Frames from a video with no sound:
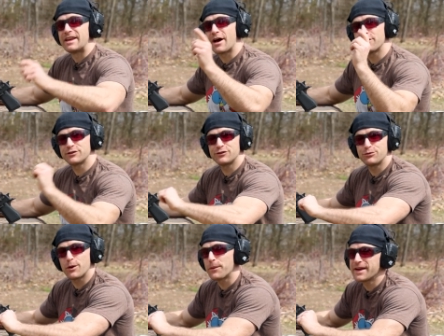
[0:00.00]
Now this is
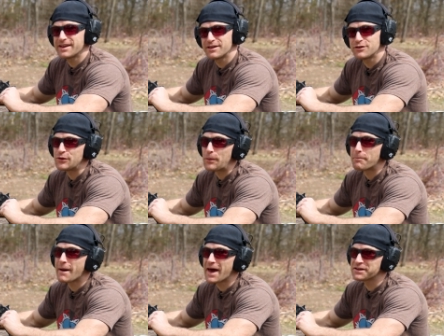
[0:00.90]
where we get into
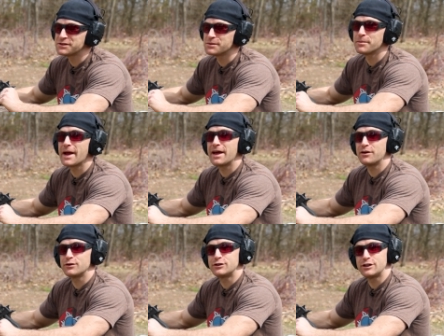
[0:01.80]
maximum
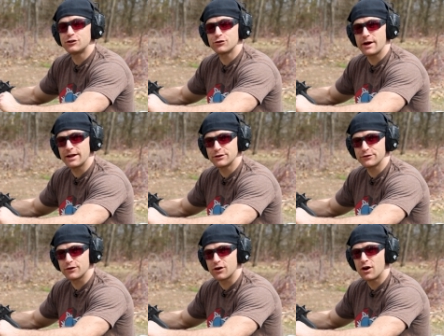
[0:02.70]
energy
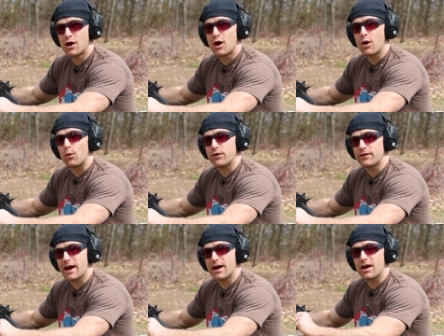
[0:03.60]
transfer.
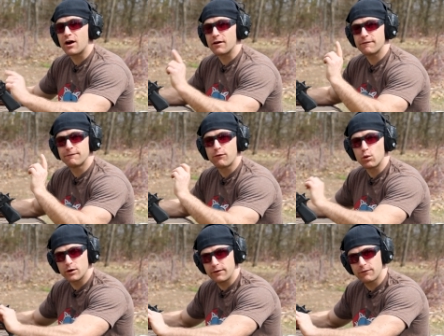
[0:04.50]
We've got our
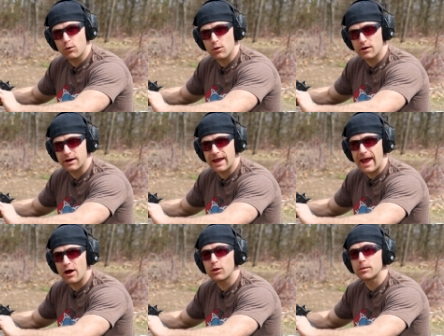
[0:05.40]
forty-four
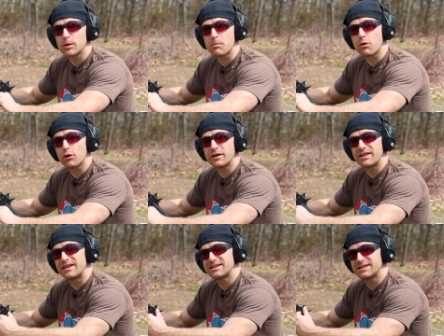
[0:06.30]
caliber bullet.
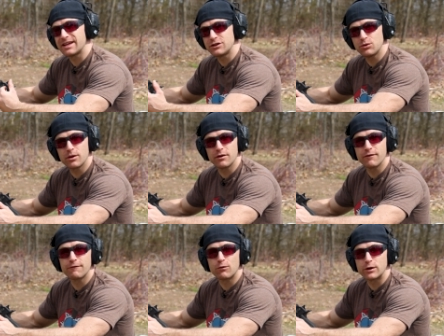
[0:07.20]
This is a two
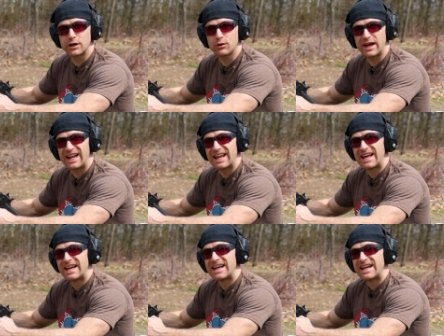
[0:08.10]
hundred forty grain